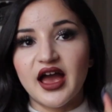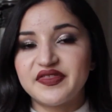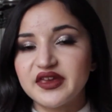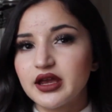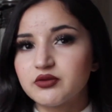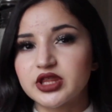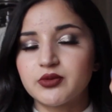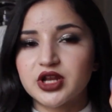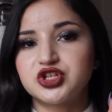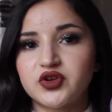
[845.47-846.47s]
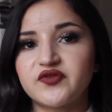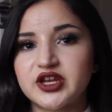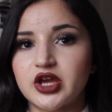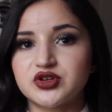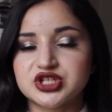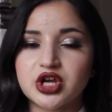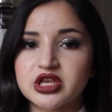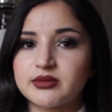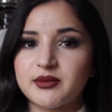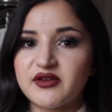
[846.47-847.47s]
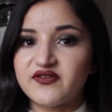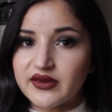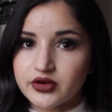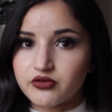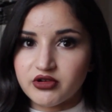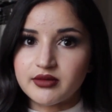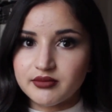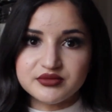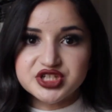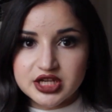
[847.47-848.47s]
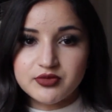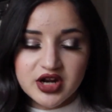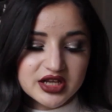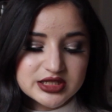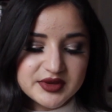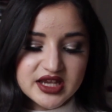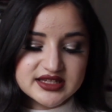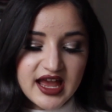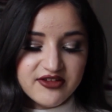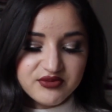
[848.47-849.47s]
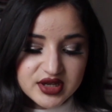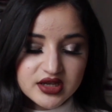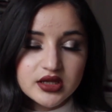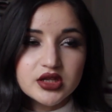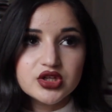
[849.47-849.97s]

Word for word: I think I really want to do a video just talking about my favorite cream cheek products, because I've been